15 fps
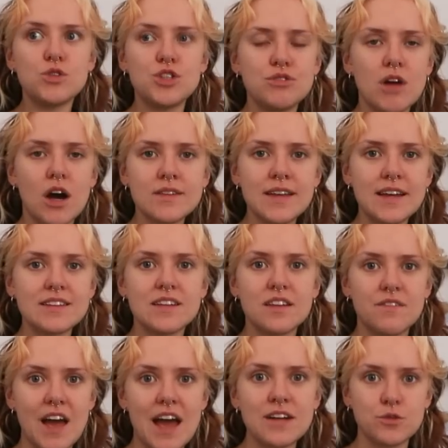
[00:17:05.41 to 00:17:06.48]
Do you not think that
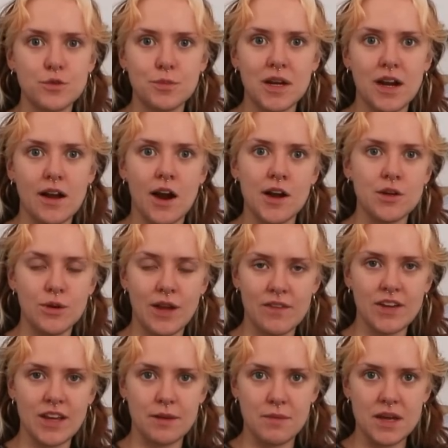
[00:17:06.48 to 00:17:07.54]
the vet would be like, are you
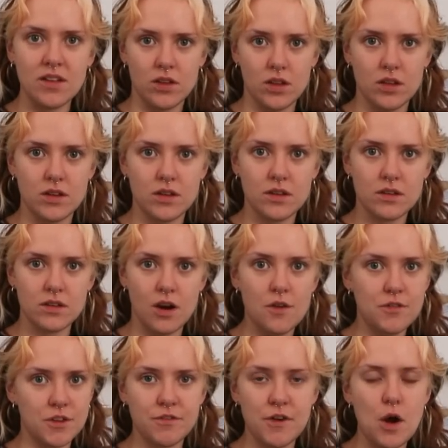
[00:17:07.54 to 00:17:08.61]
giving it milk?
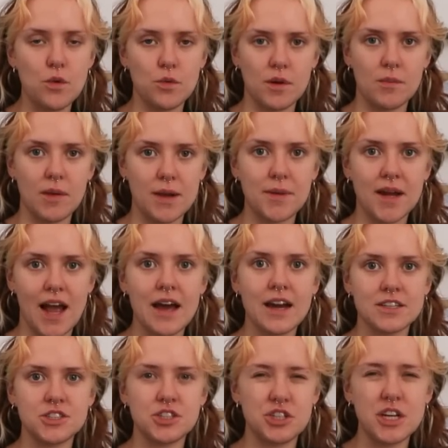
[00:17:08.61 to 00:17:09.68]
Over the phone when I'm like, my cat
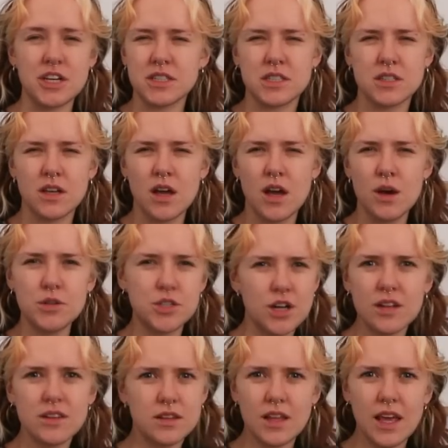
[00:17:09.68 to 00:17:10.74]
has the shits. Would you
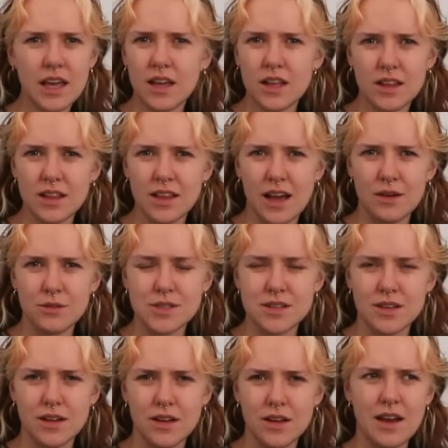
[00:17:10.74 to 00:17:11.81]
not think that that was
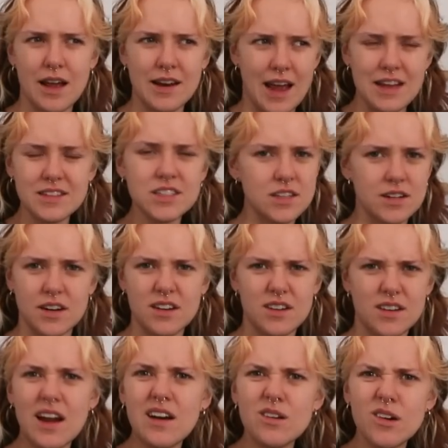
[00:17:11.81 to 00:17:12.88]
an answer?
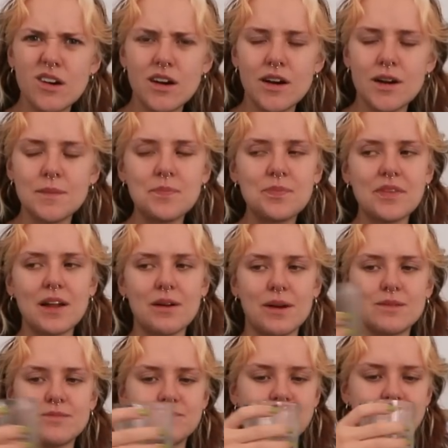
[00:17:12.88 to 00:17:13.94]
No?
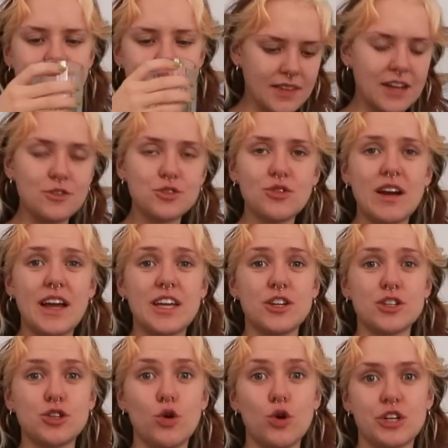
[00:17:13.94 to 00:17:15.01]
Anyway. And we were like,
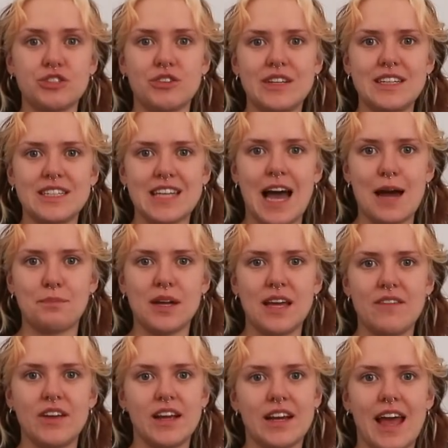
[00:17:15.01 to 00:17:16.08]
you're torturing this cat by
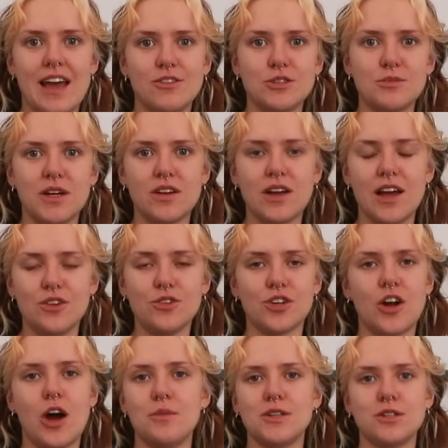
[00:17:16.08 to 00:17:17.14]
giving it cow's milk.
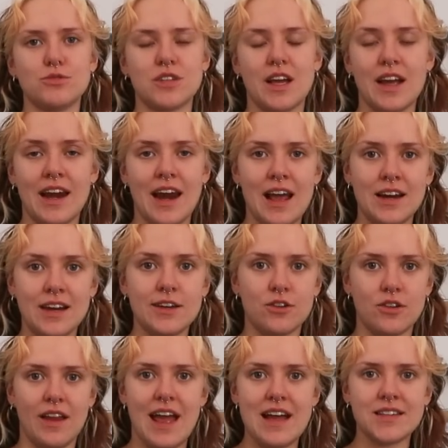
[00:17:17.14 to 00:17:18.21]
Another comment was like a
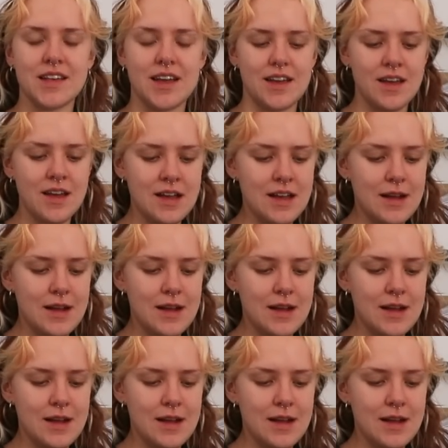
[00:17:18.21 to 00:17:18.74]
literal essay.